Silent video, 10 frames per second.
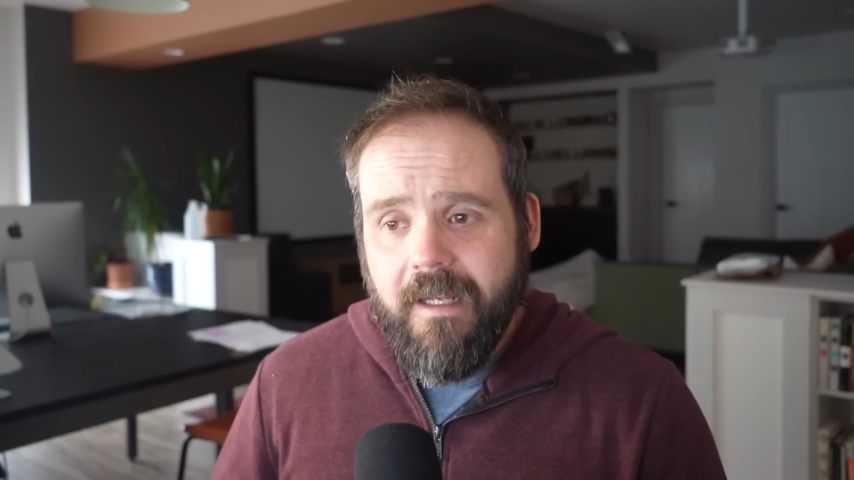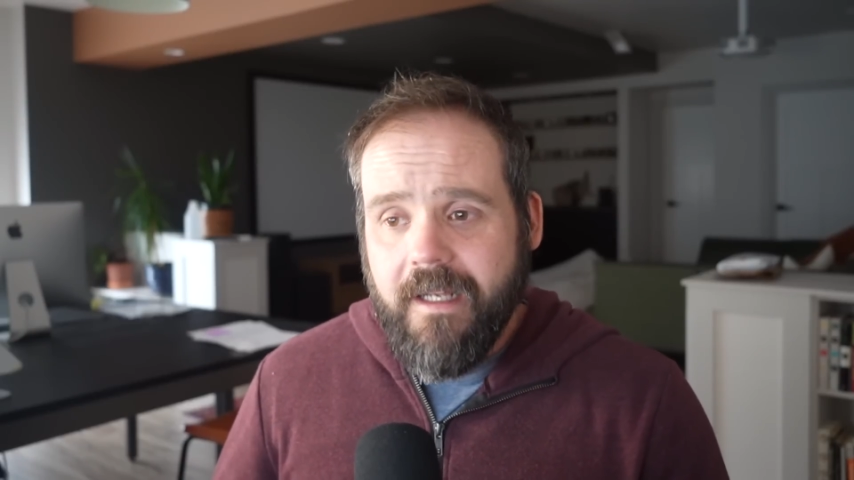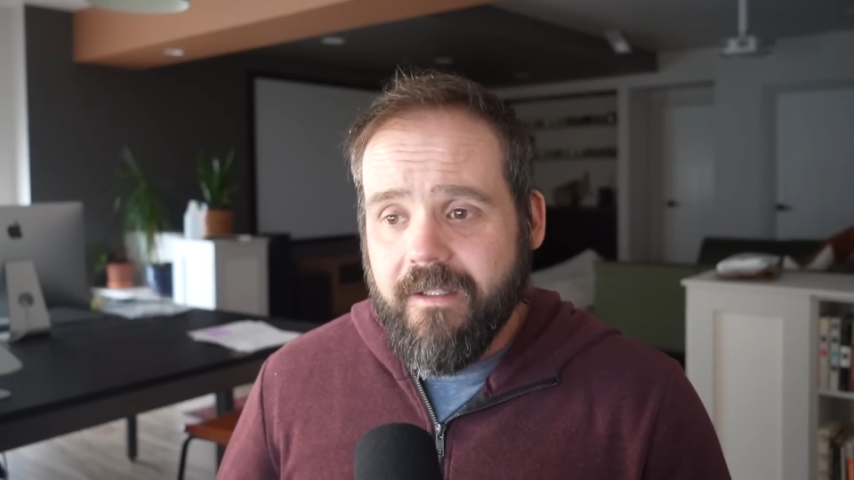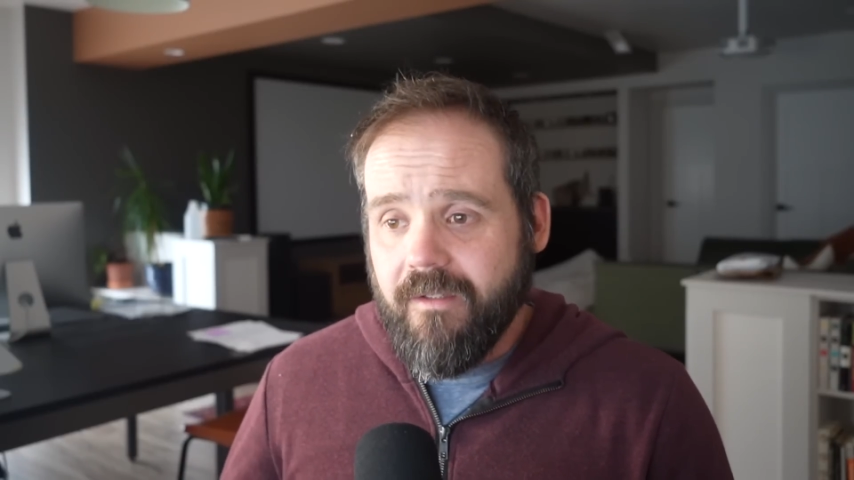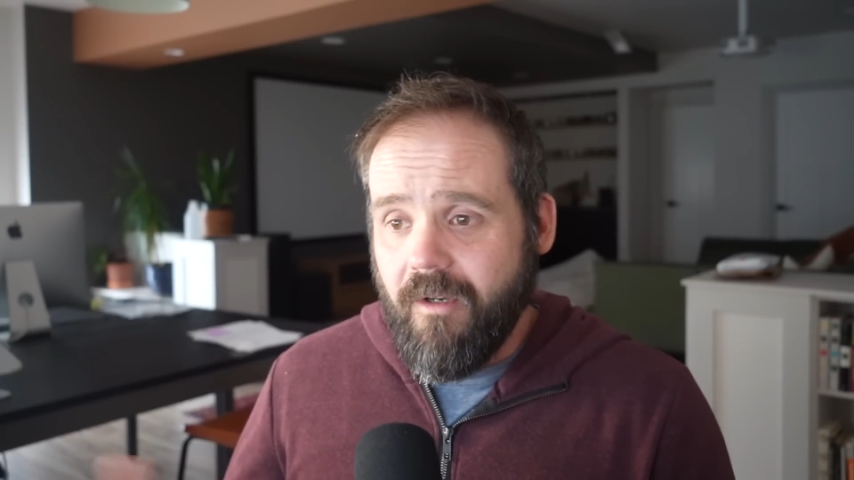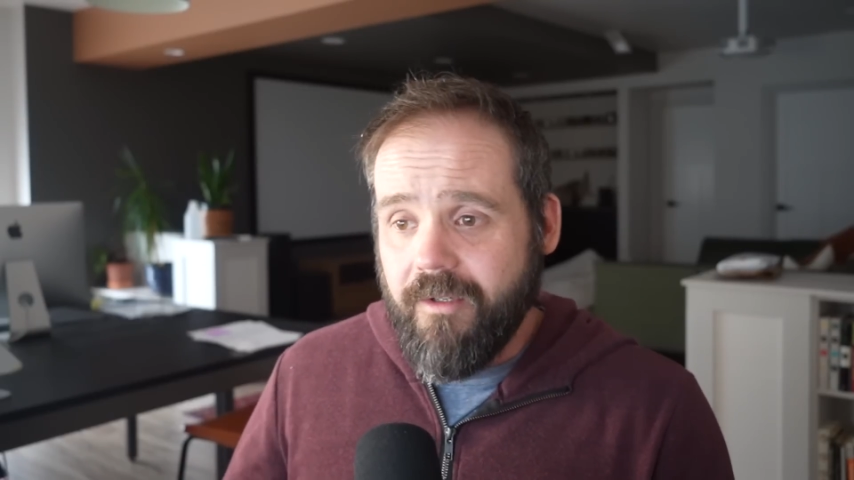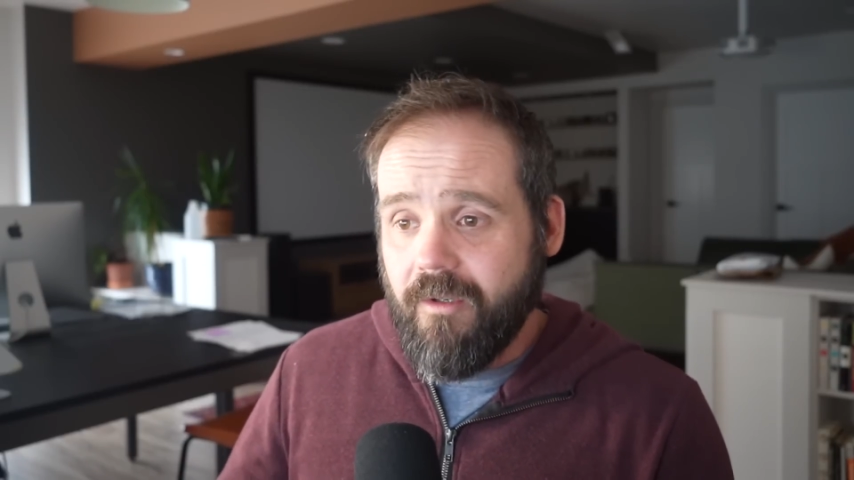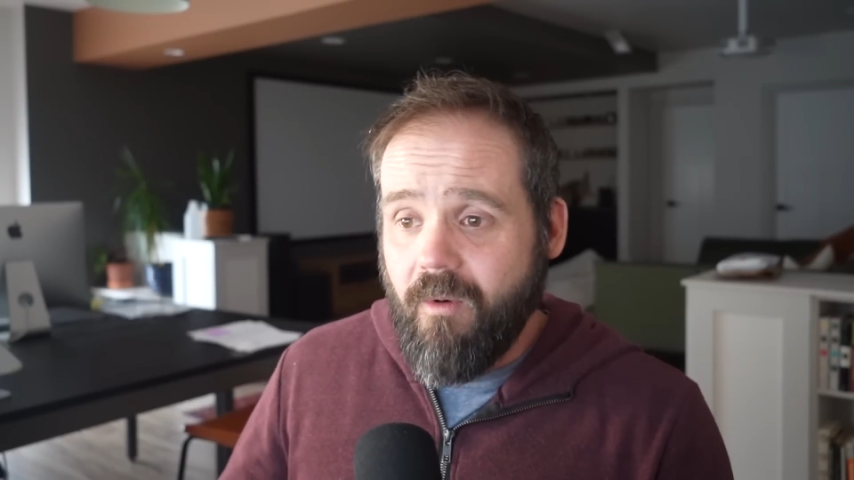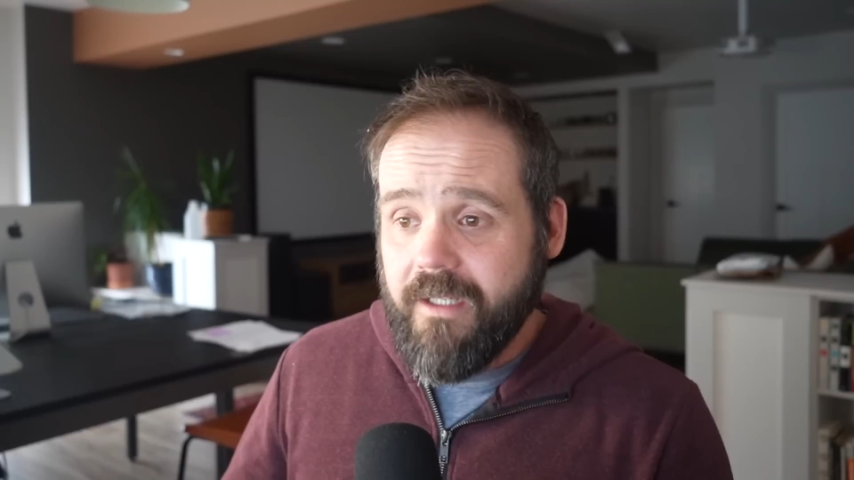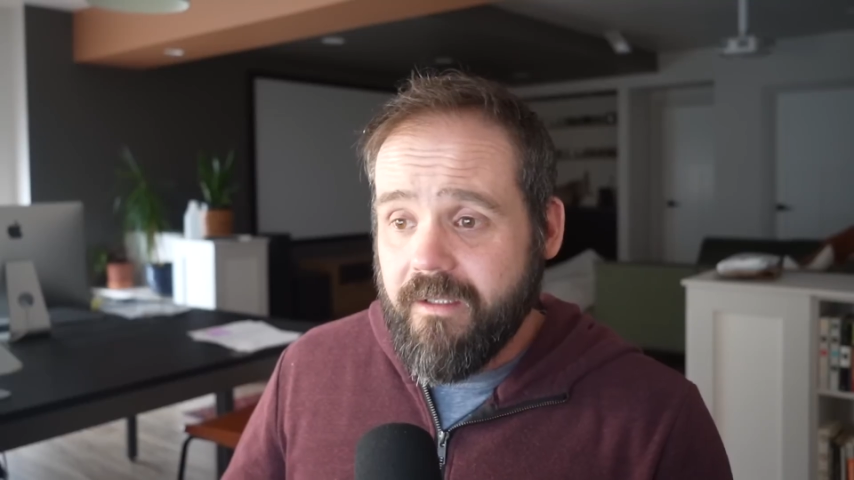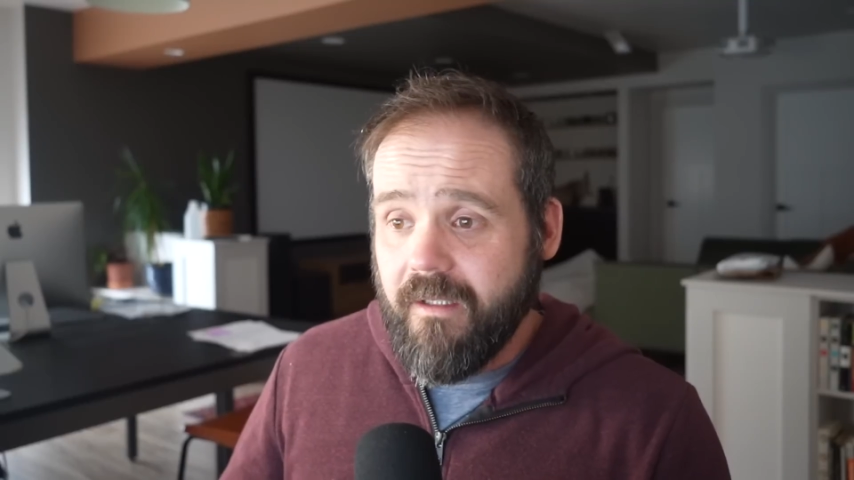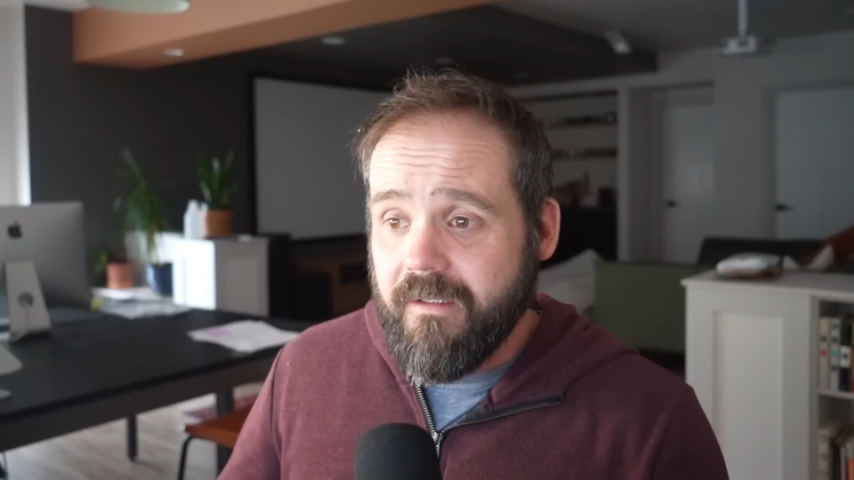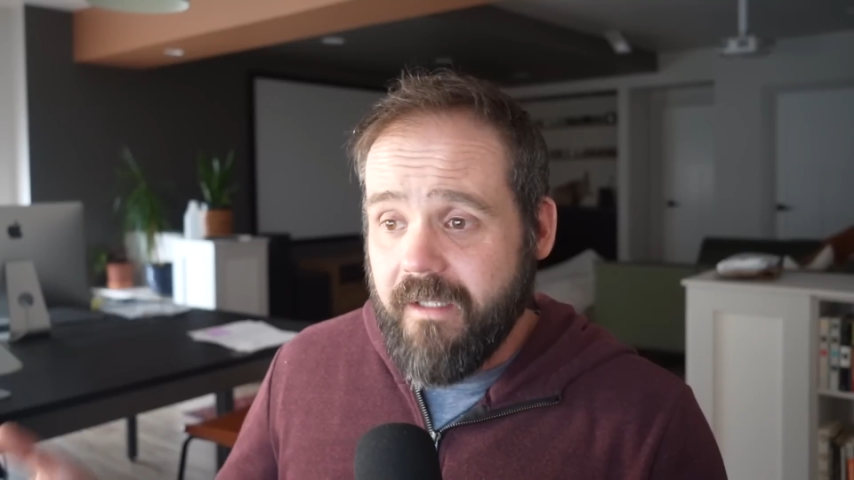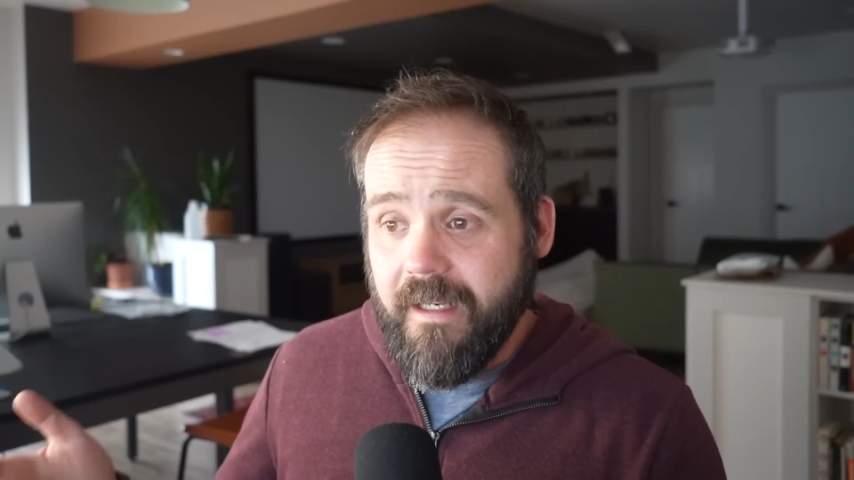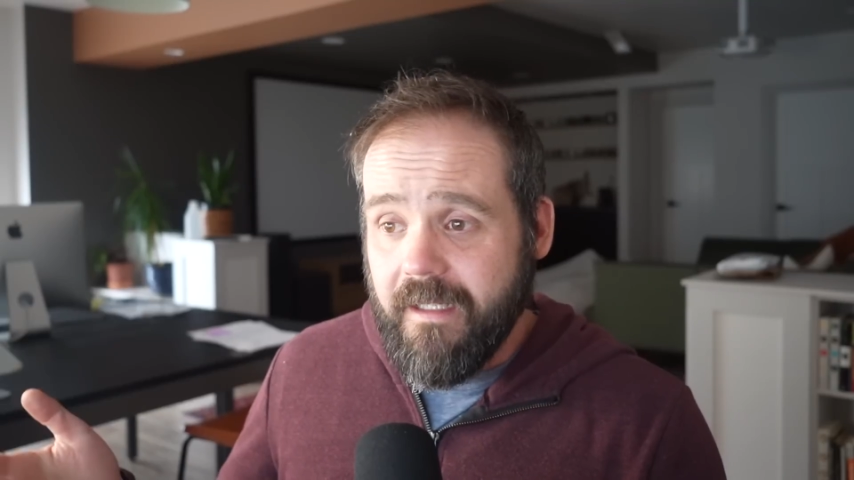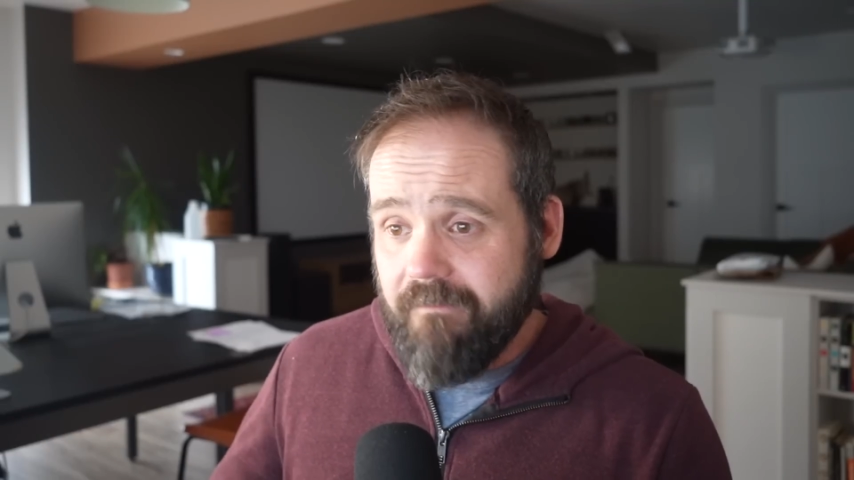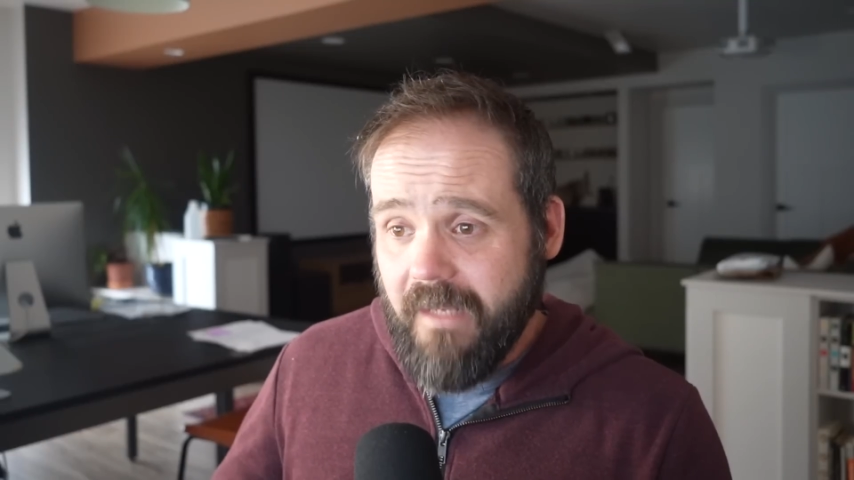And so your question is like,